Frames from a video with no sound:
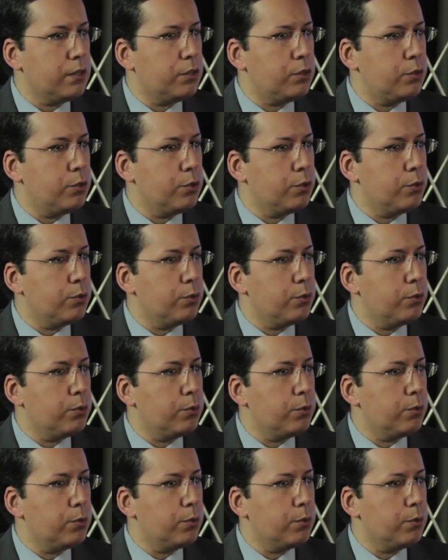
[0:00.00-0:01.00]

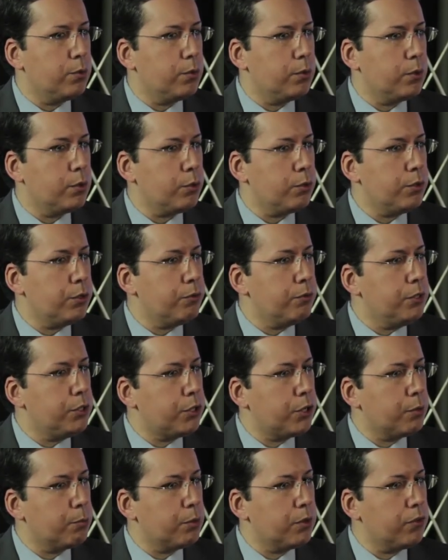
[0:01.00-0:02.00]
do ordinary
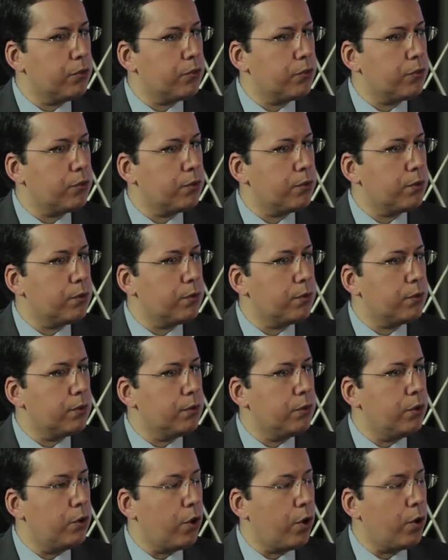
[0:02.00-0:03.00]
Germans
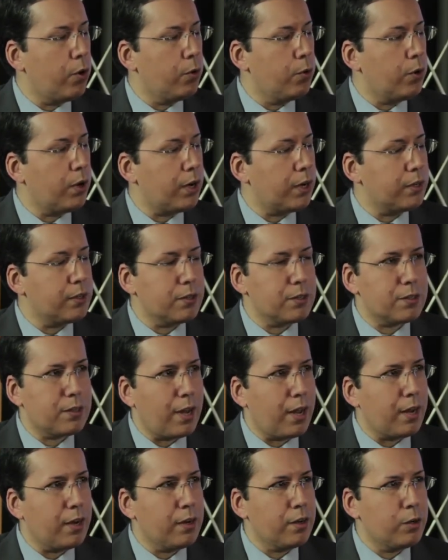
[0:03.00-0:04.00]
know and
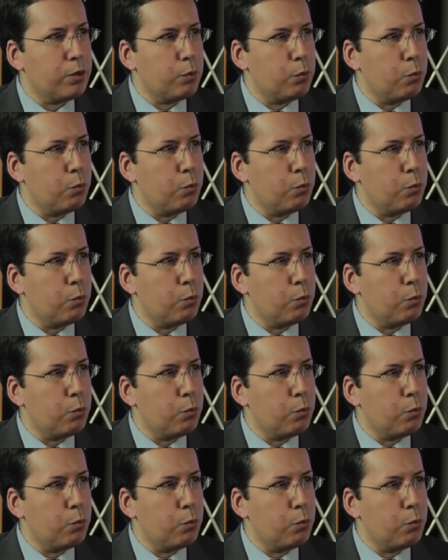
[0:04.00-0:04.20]
understand